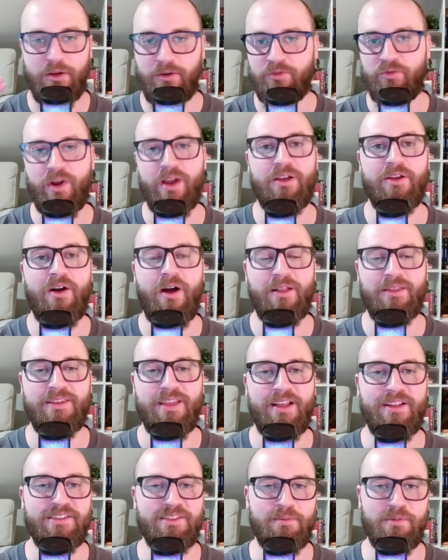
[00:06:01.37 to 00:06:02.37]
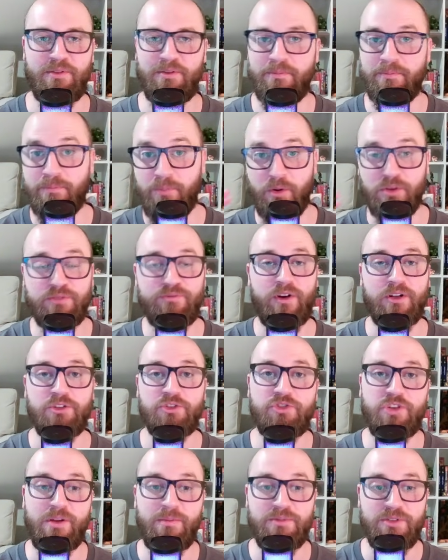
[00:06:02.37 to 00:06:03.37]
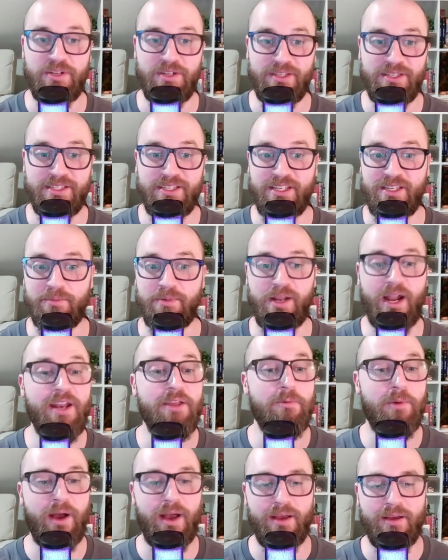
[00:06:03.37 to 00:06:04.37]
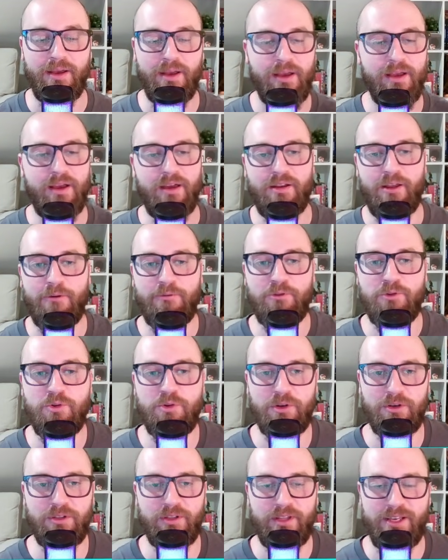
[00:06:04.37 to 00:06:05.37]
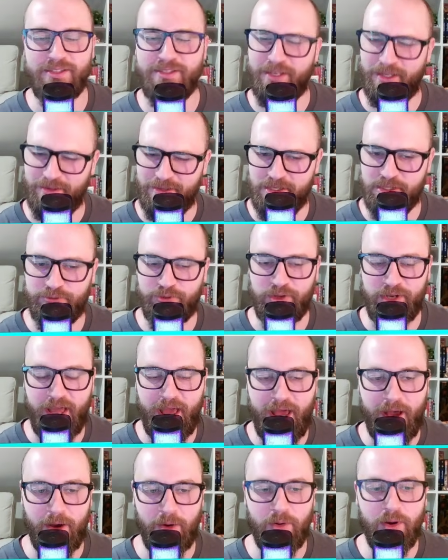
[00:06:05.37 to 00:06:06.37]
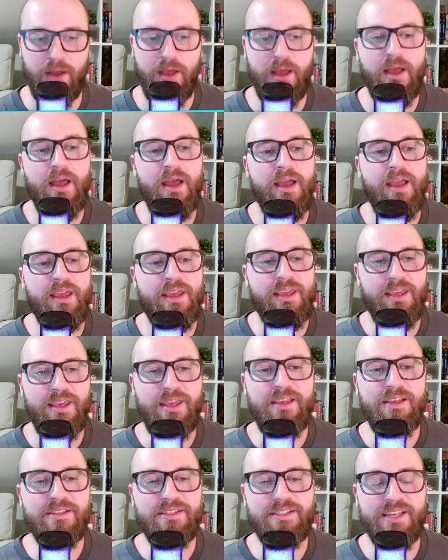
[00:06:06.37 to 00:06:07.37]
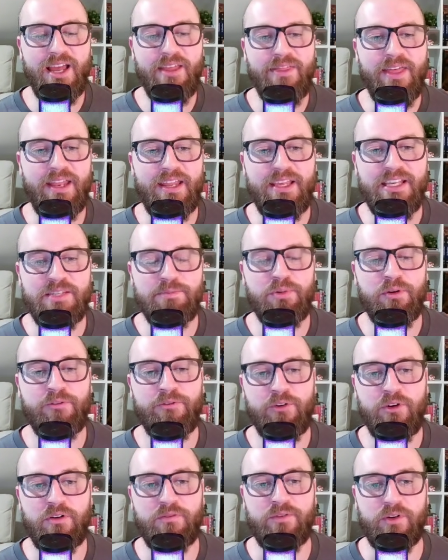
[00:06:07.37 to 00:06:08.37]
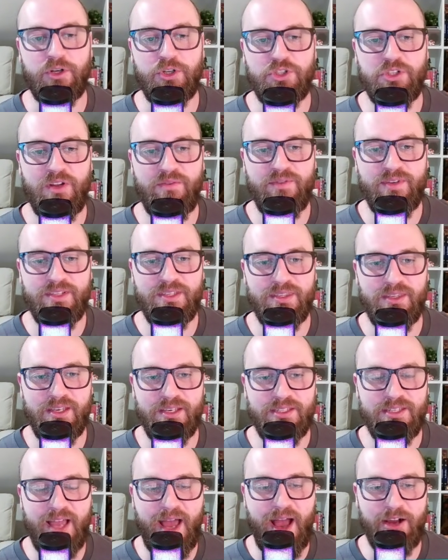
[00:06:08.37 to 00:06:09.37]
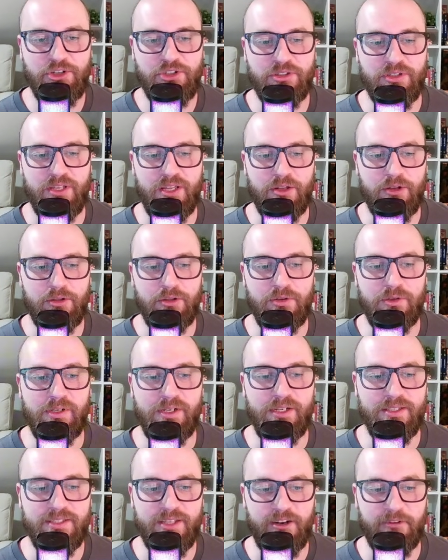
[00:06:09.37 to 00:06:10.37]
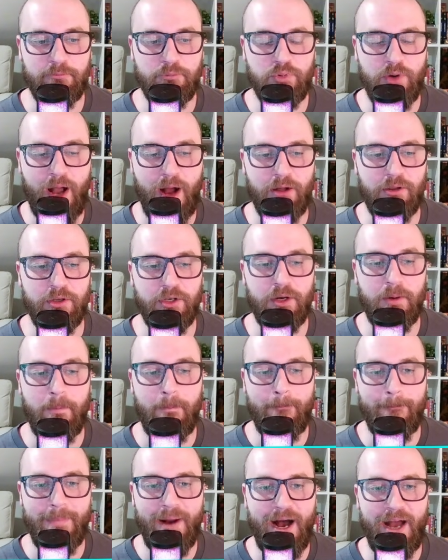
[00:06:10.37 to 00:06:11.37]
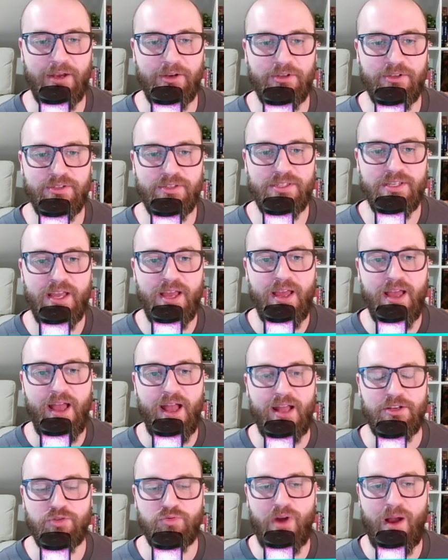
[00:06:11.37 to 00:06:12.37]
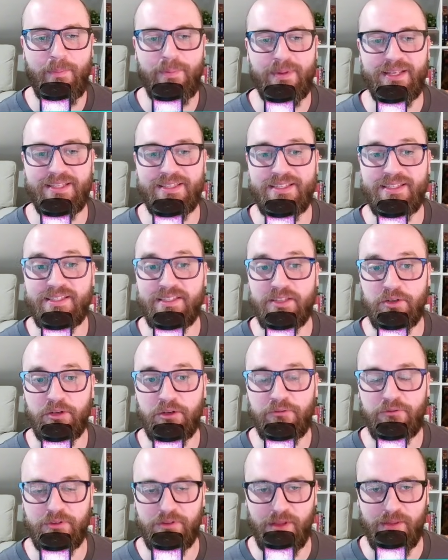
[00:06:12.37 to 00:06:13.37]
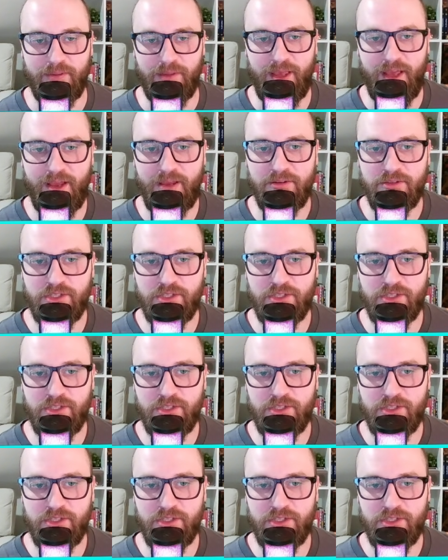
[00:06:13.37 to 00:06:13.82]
Great content, some of the most fun streams you can see. But anyway, enough Cougar glazing, at least for now. He had said that his preferred version of this list actually included, instead of Prowler, Miles, and swapping in Silk for Lin Lie.